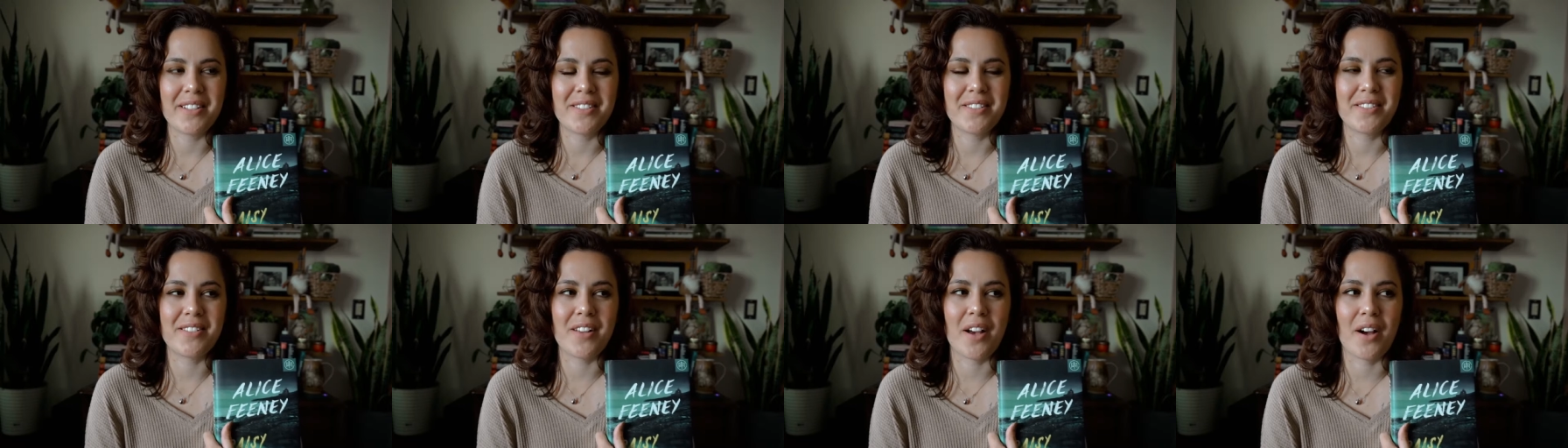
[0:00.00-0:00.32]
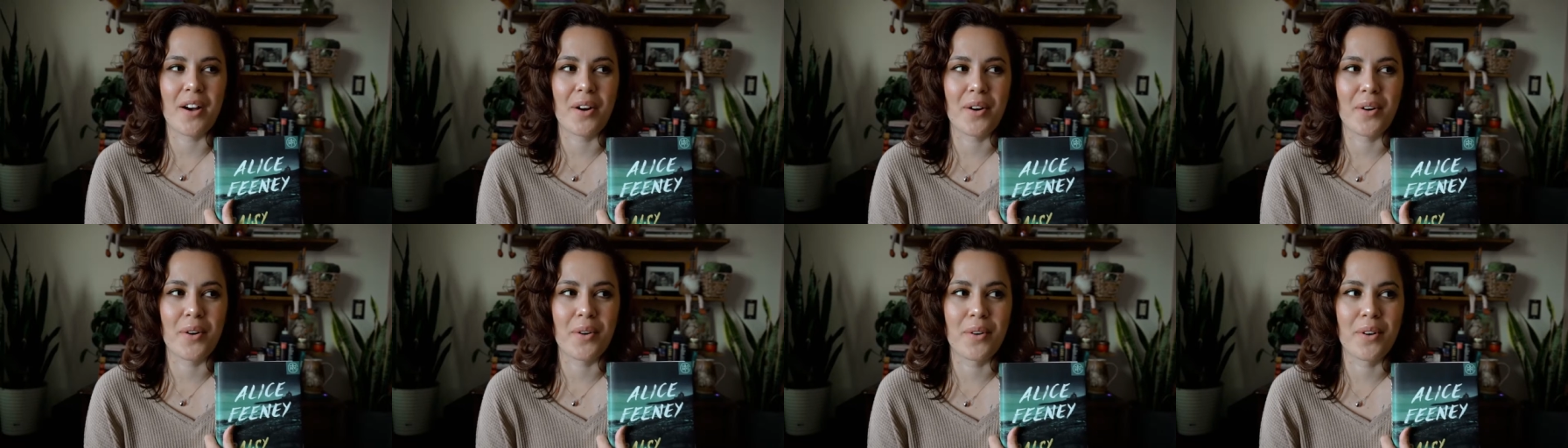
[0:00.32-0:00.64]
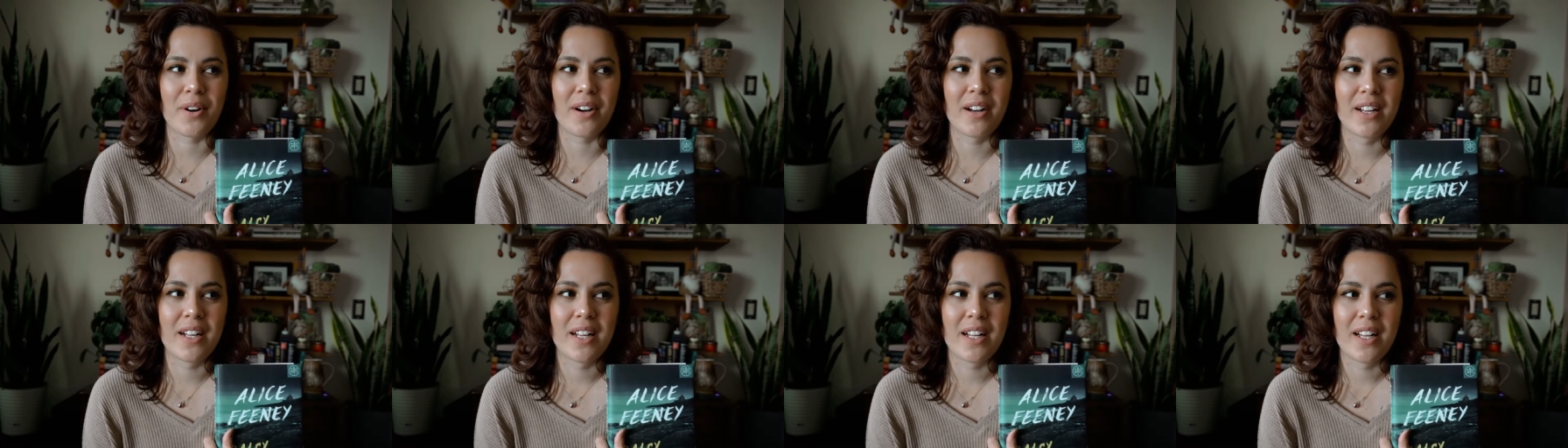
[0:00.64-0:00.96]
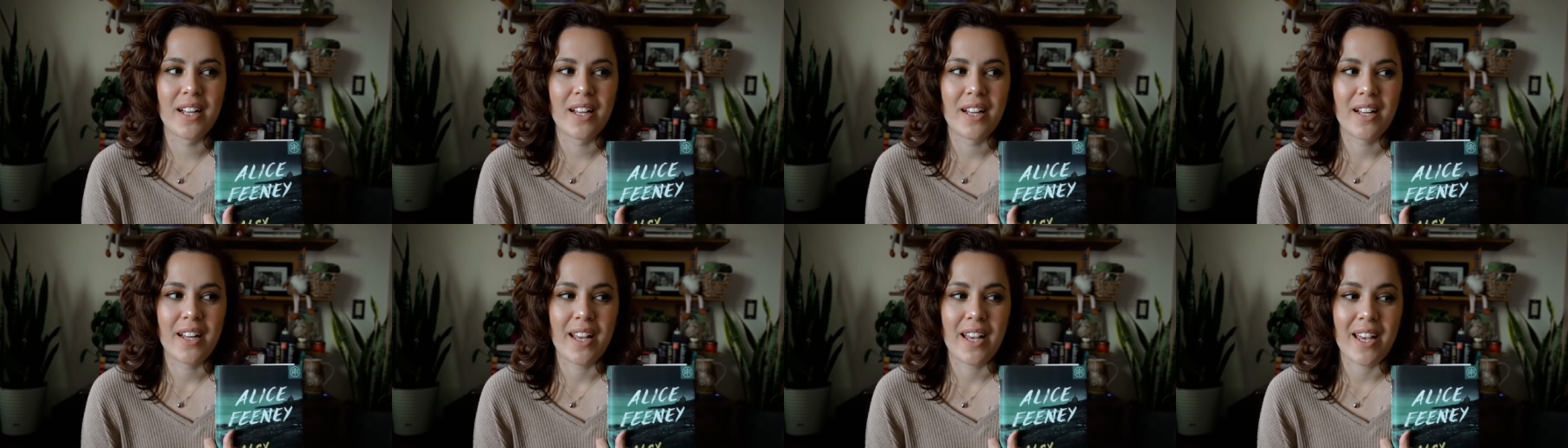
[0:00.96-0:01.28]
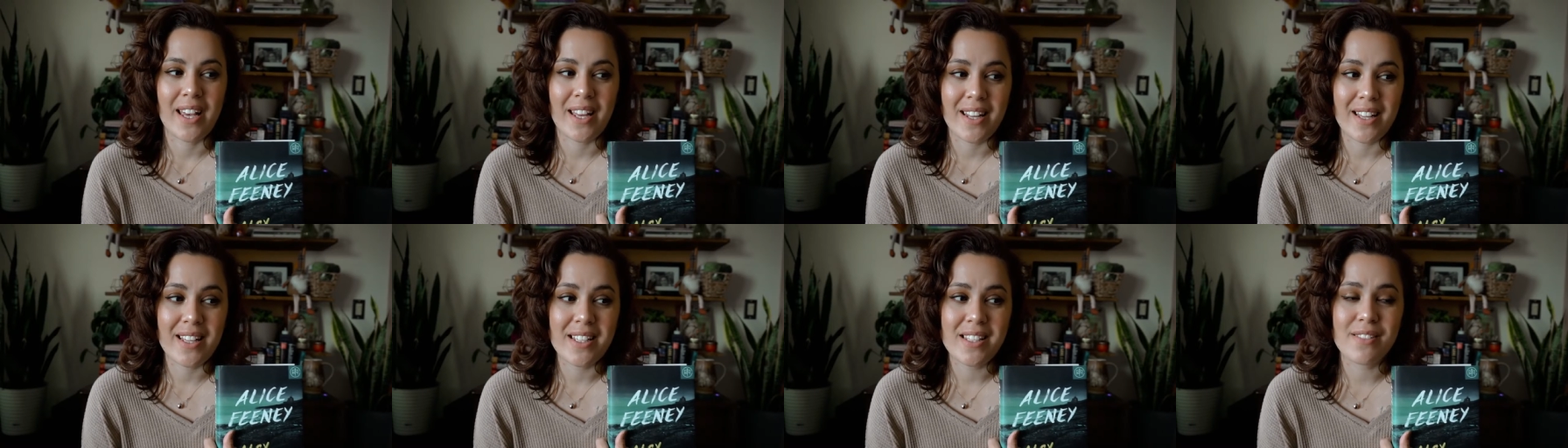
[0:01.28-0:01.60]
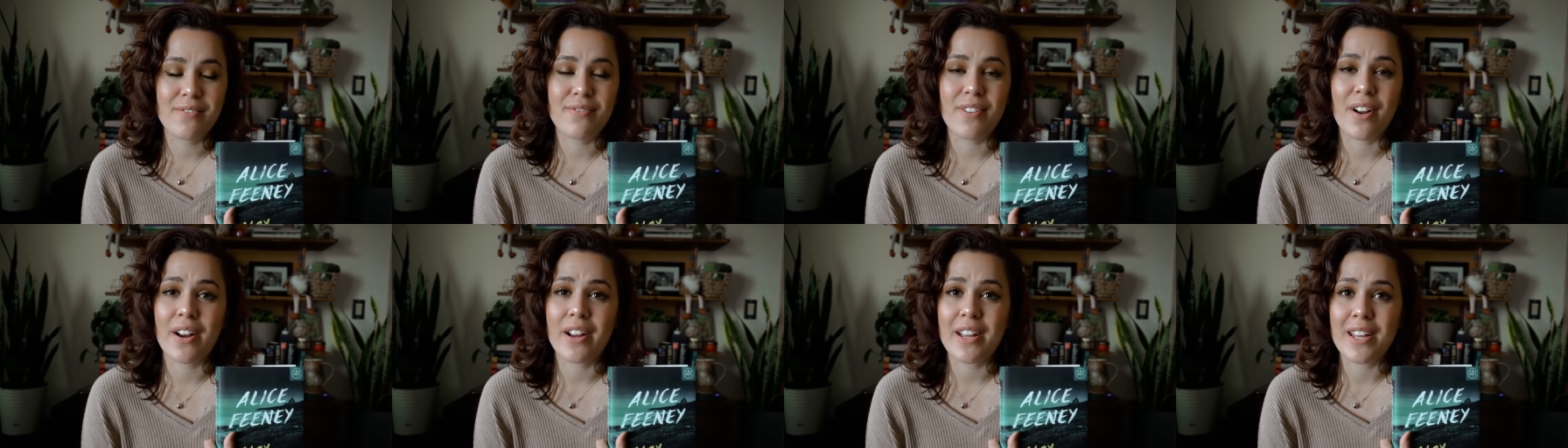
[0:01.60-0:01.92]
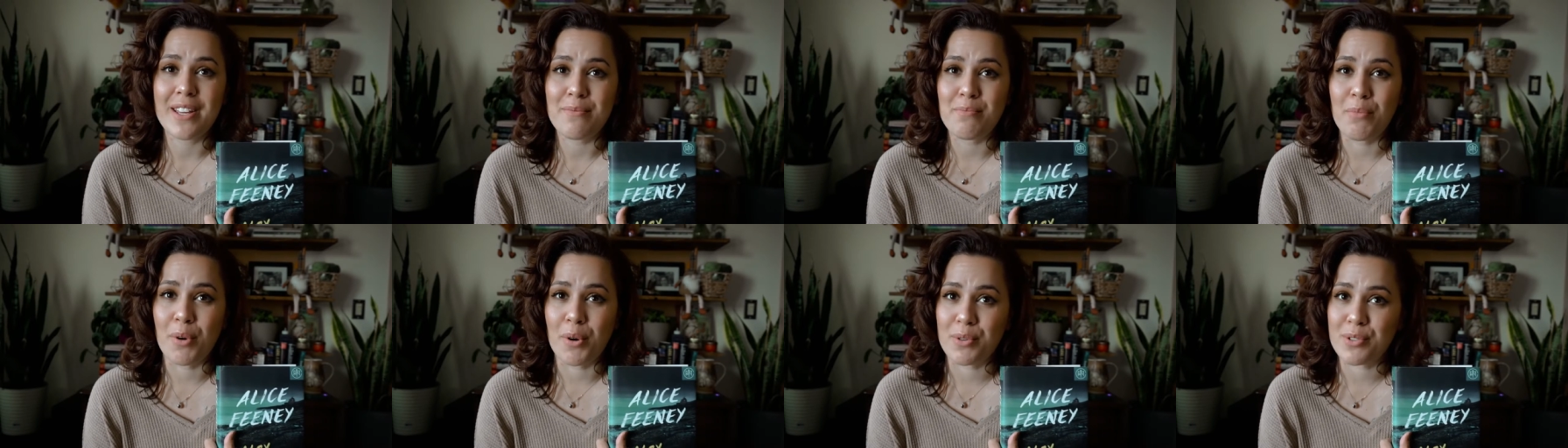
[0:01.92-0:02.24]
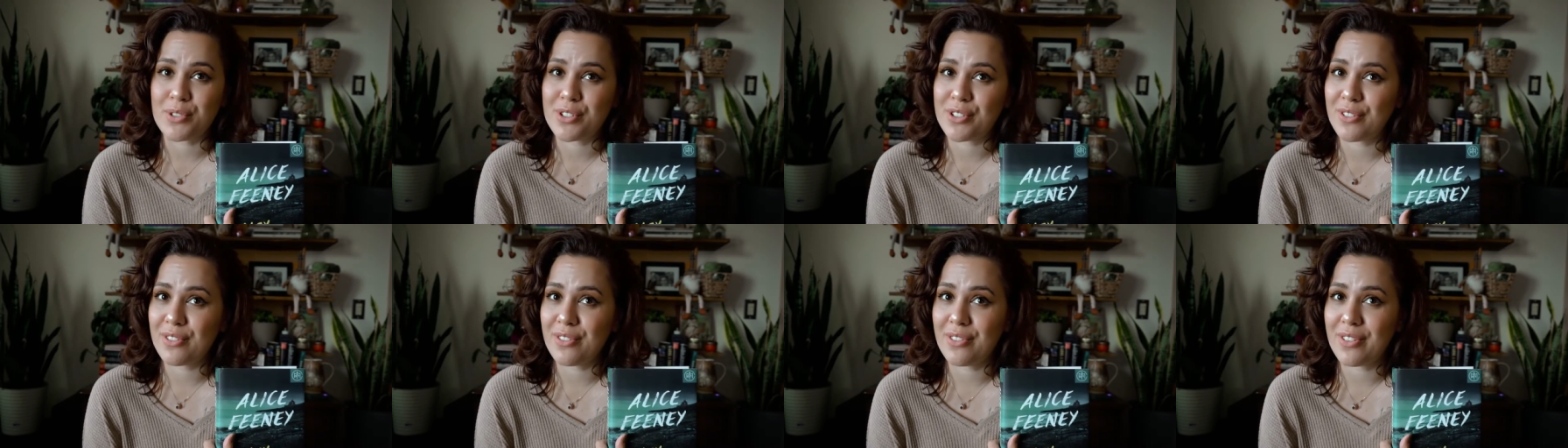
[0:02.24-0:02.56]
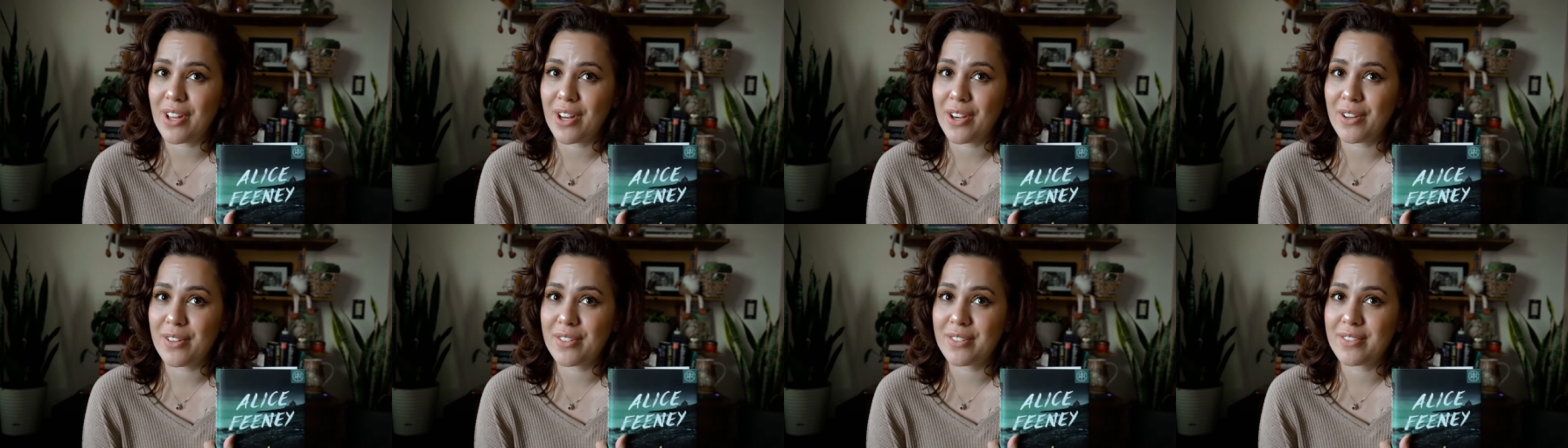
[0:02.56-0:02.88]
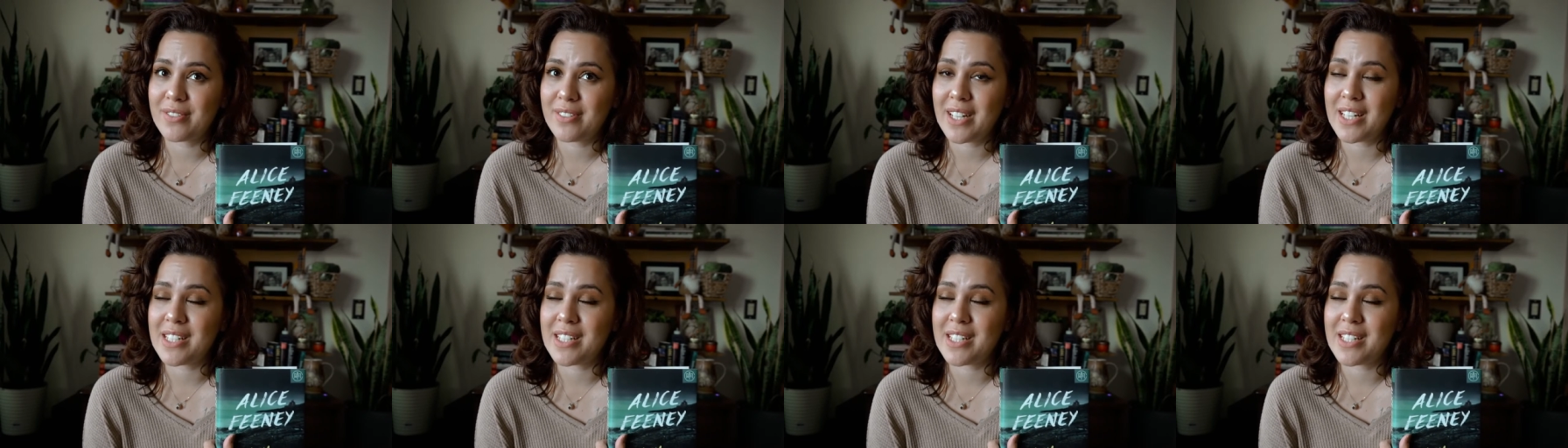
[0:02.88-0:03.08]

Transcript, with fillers: So it is very emotional though.